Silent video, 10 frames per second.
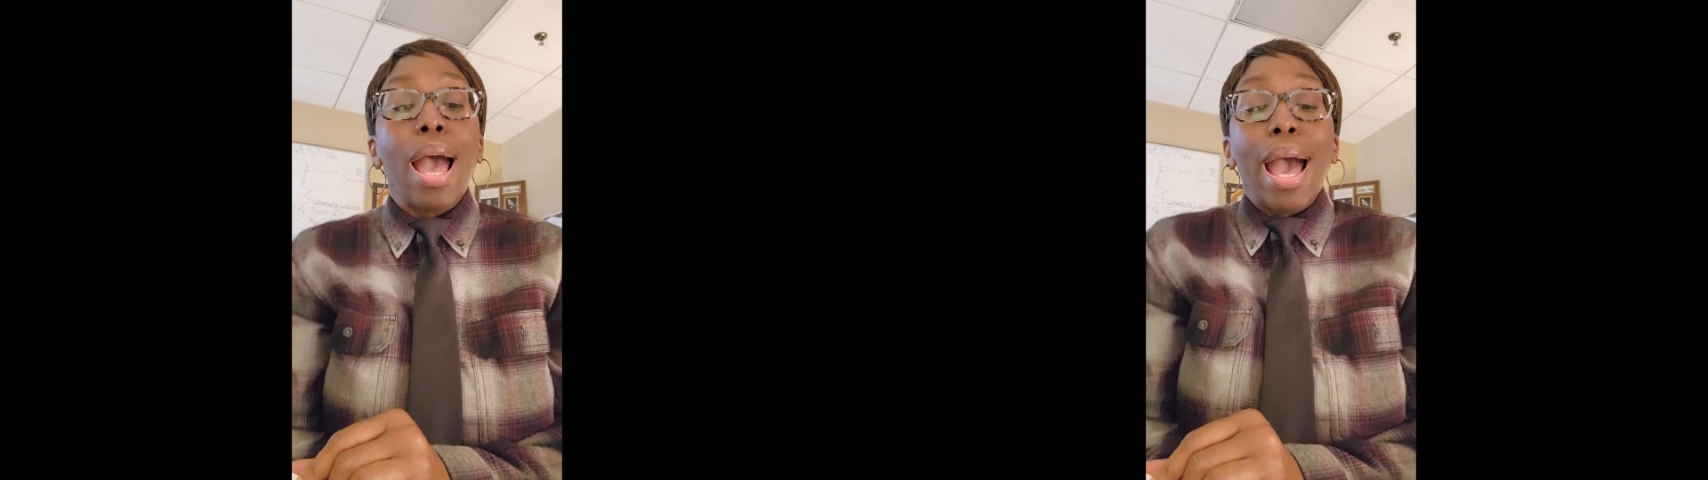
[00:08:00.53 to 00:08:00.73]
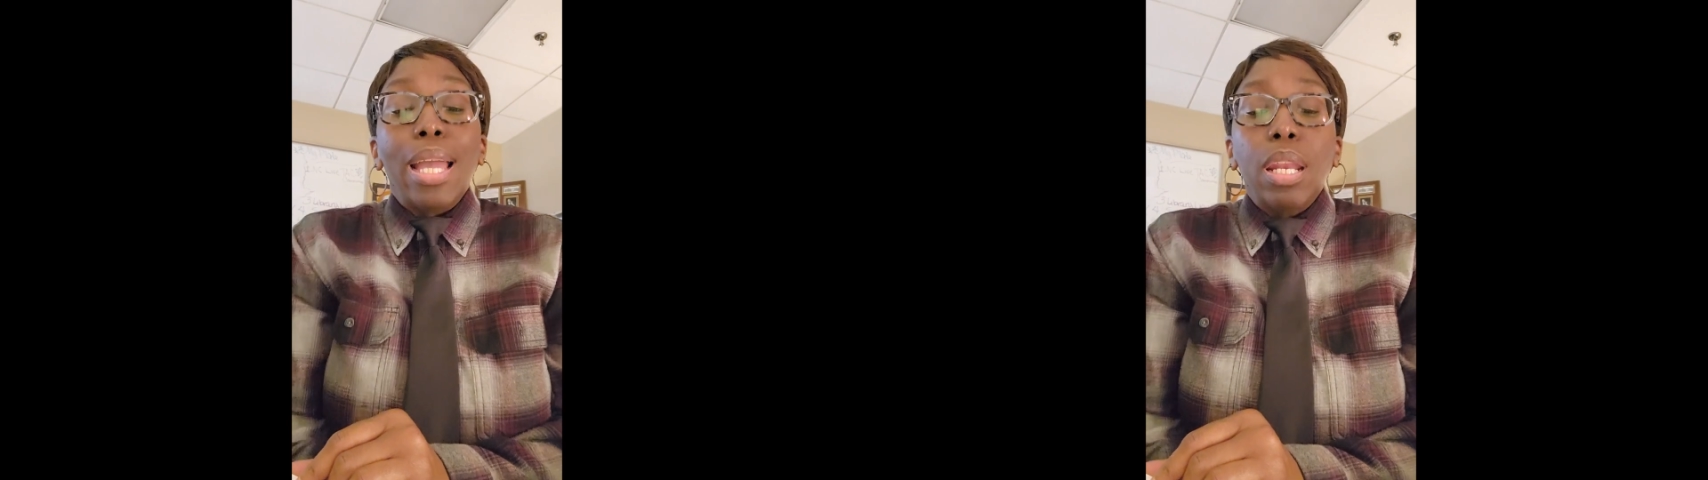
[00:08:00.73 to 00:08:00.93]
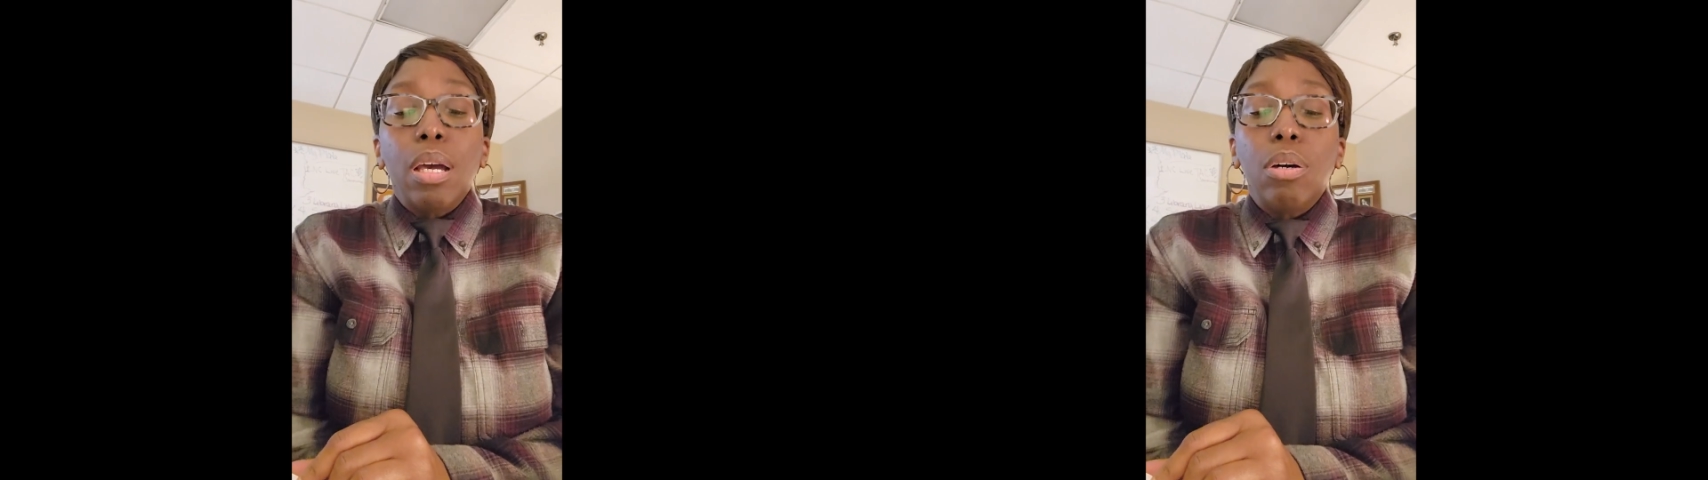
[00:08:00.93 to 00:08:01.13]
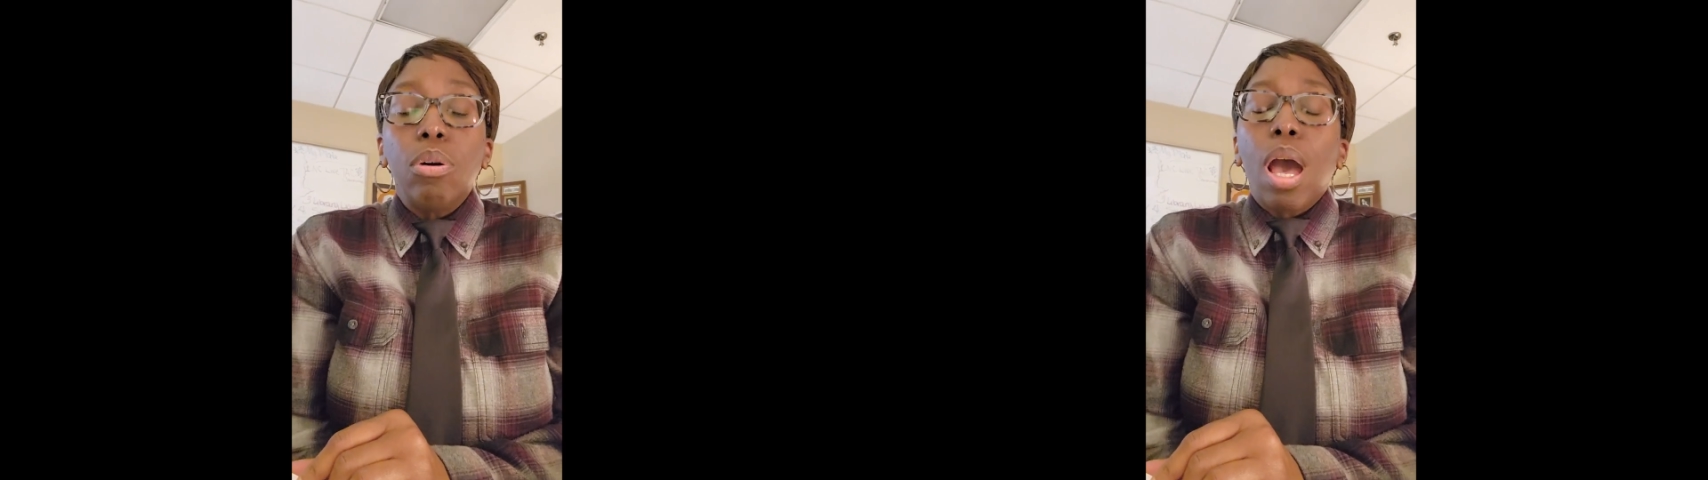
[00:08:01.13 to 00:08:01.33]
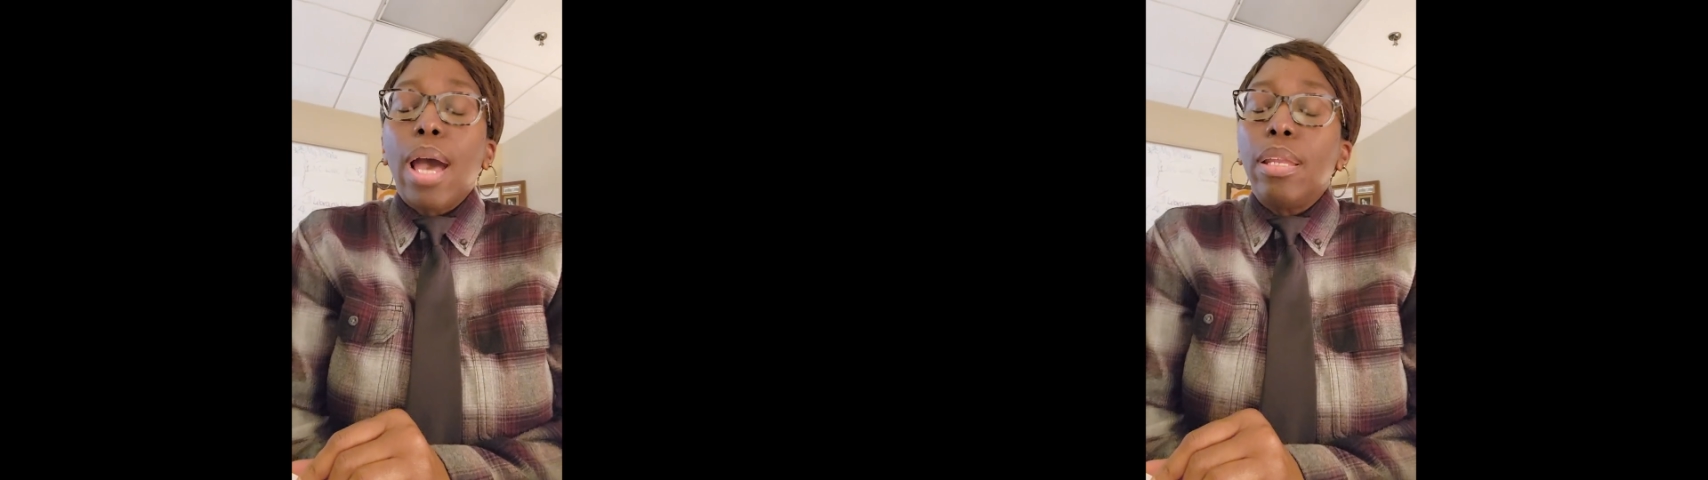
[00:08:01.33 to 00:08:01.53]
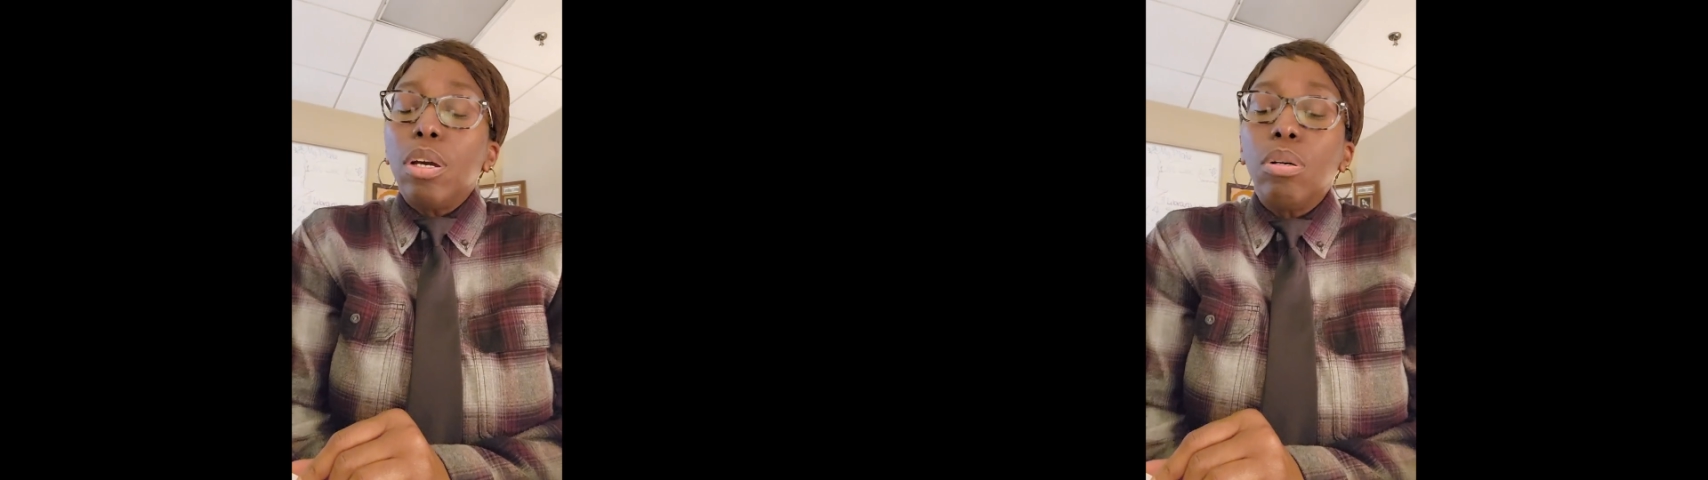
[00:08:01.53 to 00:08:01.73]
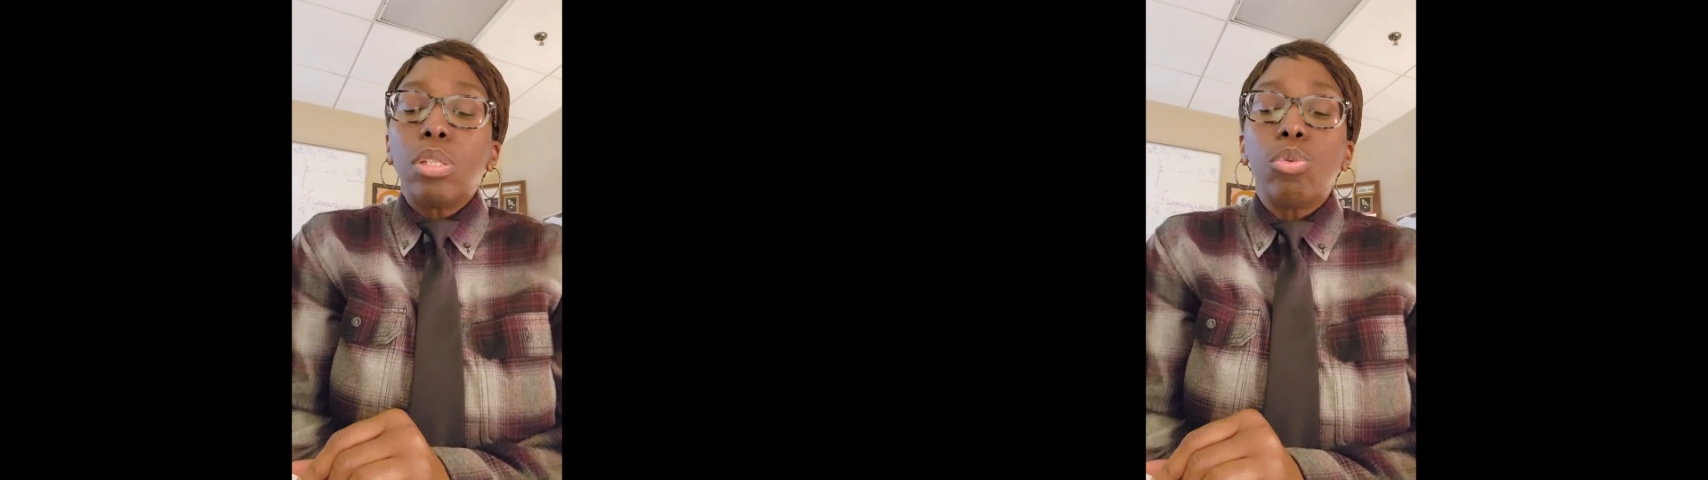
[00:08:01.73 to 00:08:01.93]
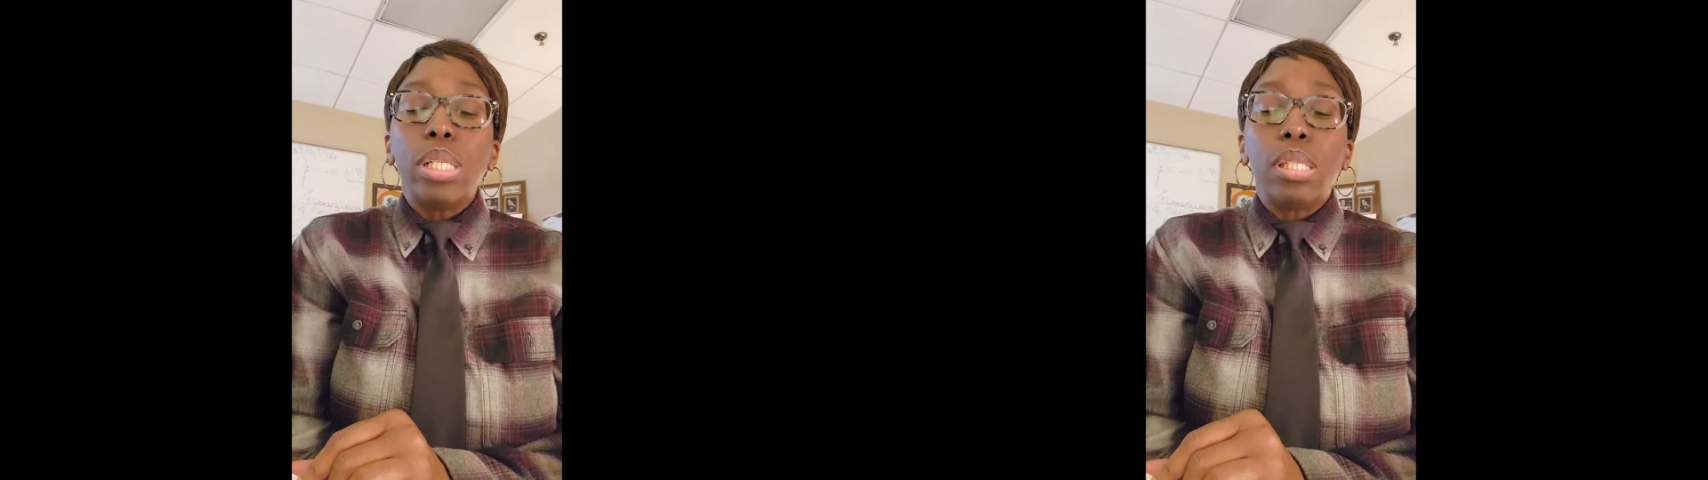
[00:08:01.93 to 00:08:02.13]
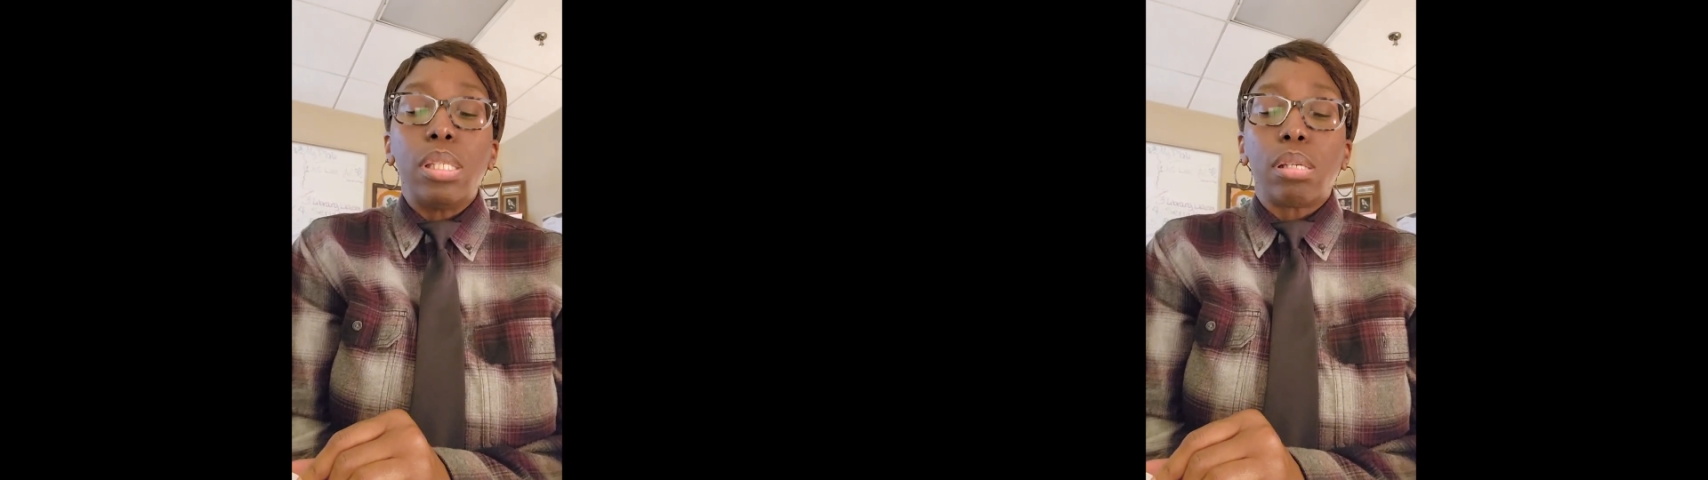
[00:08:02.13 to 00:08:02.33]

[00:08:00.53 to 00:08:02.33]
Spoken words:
I know his reasons,